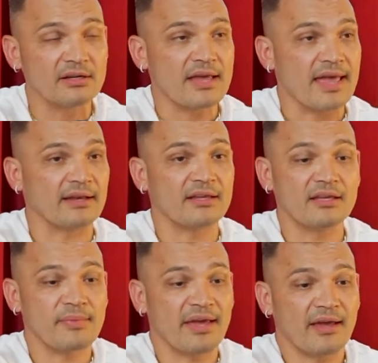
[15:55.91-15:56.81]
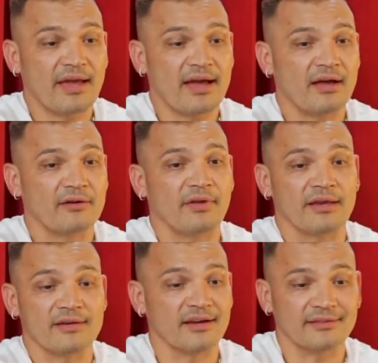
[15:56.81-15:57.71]
and he may have a
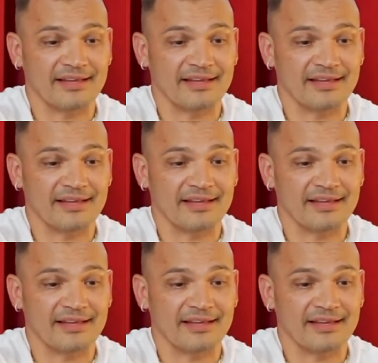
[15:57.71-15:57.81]
nut